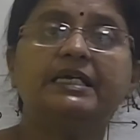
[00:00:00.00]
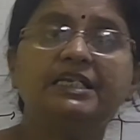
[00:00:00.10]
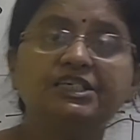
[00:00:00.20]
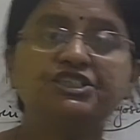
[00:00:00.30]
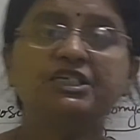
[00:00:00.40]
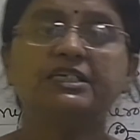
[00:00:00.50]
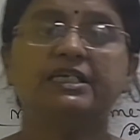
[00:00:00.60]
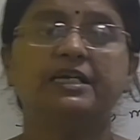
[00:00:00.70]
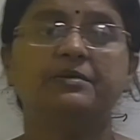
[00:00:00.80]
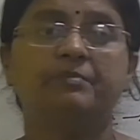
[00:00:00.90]

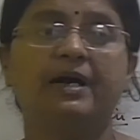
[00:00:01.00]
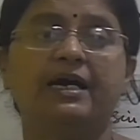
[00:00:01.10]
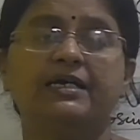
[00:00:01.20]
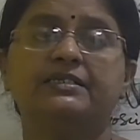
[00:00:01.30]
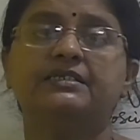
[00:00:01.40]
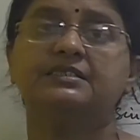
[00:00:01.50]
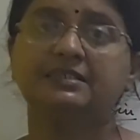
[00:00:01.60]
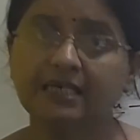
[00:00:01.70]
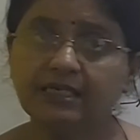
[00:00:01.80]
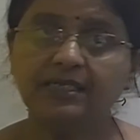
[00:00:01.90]
initiated by the
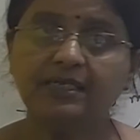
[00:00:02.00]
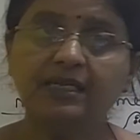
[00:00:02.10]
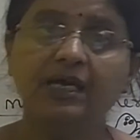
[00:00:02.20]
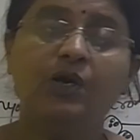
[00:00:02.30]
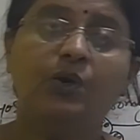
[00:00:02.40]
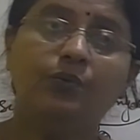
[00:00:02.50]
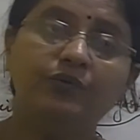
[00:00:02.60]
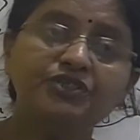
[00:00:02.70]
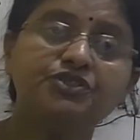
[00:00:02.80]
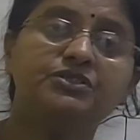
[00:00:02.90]
signal
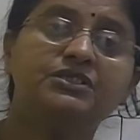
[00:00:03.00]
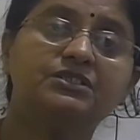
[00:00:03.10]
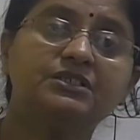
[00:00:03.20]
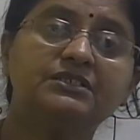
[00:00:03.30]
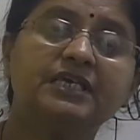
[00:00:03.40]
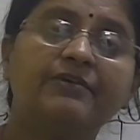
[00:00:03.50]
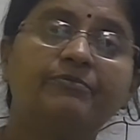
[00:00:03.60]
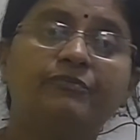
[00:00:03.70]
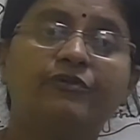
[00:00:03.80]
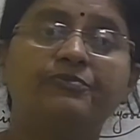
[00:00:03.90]
which is
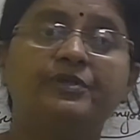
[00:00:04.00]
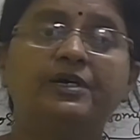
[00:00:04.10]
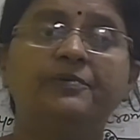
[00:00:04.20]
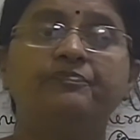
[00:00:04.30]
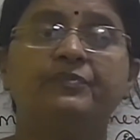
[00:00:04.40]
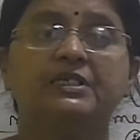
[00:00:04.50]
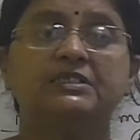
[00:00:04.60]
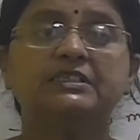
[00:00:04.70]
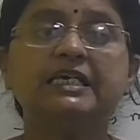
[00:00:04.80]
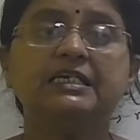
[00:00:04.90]
received from the
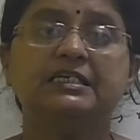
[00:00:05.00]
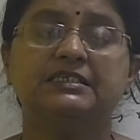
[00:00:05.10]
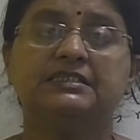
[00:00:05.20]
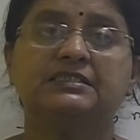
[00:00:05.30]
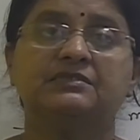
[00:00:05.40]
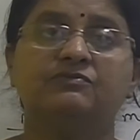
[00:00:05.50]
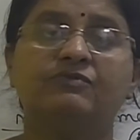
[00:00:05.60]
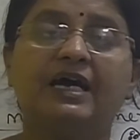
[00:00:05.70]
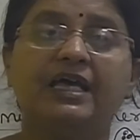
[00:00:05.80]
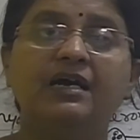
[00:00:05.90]
CNS
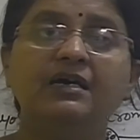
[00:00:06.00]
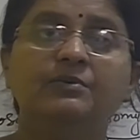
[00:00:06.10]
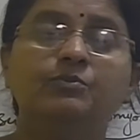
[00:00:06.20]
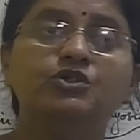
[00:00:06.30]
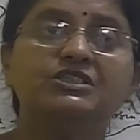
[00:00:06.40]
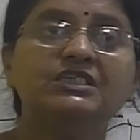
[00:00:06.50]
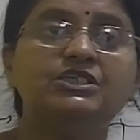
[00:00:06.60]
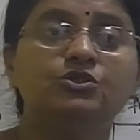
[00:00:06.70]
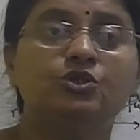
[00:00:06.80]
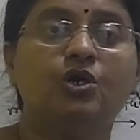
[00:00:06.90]
via motor
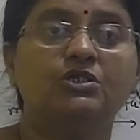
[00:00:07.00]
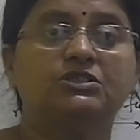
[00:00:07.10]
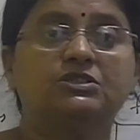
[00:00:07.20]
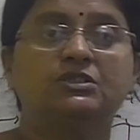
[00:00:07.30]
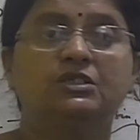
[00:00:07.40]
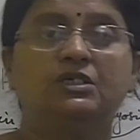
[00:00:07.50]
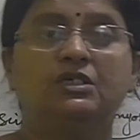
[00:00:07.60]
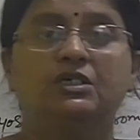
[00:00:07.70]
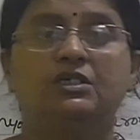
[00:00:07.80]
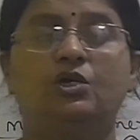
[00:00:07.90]
neurons.
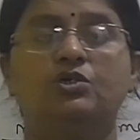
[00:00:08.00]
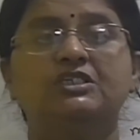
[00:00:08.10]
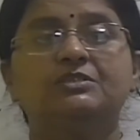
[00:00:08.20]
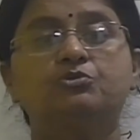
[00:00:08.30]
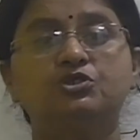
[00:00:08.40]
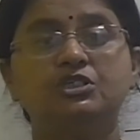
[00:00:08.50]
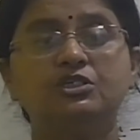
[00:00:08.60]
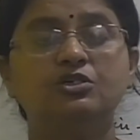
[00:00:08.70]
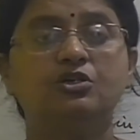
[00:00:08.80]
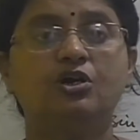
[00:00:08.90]
Now, this motor
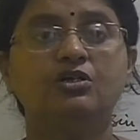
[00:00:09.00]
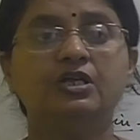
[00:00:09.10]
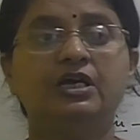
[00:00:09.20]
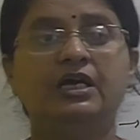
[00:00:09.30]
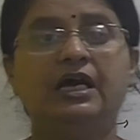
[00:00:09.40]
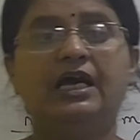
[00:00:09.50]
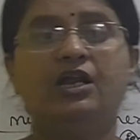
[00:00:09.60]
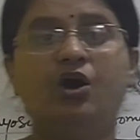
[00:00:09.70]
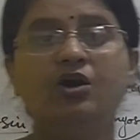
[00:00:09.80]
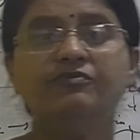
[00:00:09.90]
neuron
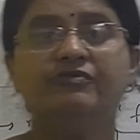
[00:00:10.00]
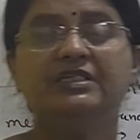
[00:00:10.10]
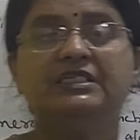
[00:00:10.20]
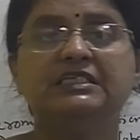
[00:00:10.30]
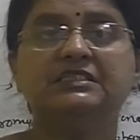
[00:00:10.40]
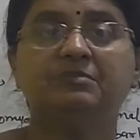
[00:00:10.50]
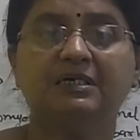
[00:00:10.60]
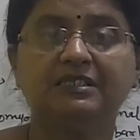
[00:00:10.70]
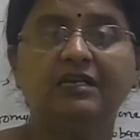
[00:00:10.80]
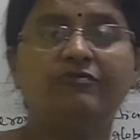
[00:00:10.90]
along with this
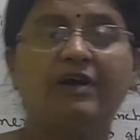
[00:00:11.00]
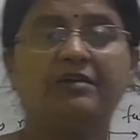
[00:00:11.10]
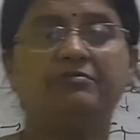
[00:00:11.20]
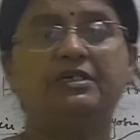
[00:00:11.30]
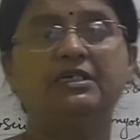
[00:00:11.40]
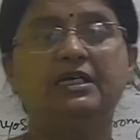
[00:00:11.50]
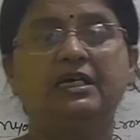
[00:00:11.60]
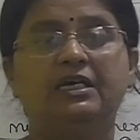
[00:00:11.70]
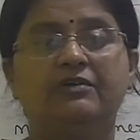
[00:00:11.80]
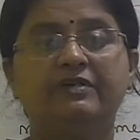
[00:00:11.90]
muscle fiber,
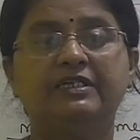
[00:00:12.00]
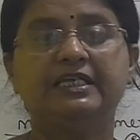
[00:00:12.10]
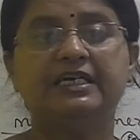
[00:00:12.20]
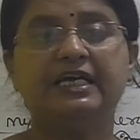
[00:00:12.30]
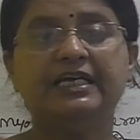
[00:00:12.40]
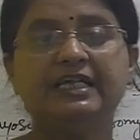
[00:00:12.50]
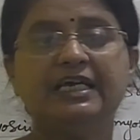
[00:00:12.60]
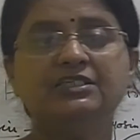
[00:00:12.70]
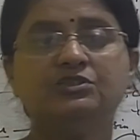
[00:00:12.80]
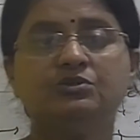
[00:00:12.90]
when they are
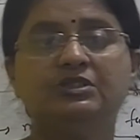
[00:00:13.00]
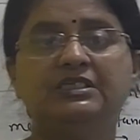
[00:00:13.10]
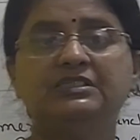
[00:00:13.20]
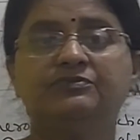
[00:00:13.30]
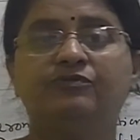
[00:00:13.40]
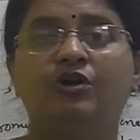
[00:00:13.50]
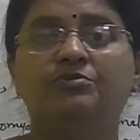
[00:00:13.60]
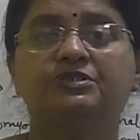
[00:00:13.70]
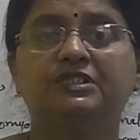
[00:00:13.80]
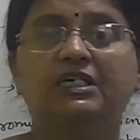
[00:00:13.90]
attached to this,
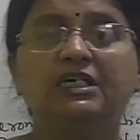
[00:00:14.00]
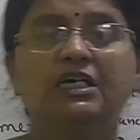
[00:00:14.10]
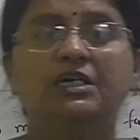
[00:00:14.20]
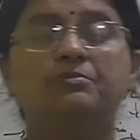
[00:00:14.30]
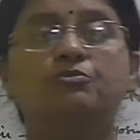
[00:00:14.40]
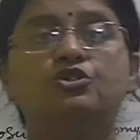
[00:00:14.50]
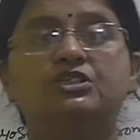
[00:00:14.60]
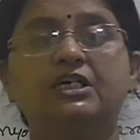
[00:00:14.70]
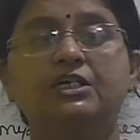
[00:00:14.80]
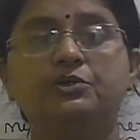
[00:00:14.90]
forms the
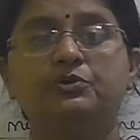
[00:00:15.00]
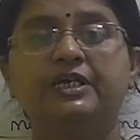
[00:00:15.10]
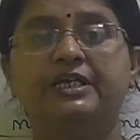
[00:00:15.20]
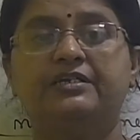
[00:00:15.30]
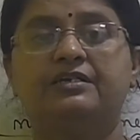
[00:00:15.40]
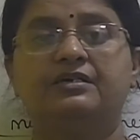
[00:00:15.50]
motor unit.